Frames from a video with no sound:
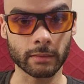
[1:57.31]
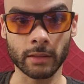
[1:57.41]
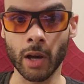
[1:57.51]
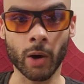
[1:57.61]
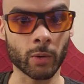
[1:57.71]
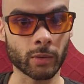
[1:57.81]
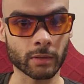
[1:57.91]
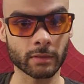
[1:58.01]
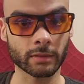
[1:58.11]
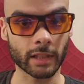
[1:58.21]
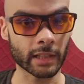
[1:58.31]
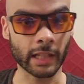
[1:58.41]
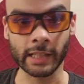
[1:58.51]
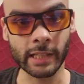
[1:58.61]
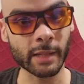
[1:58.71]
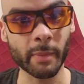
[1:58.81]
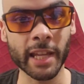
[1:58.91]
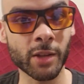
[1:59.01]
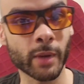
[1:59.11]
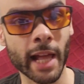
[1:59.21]
No. And that doesn't
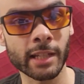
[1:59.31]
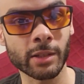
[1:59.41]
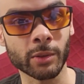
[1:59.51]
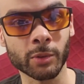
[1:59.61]
make you an asshole.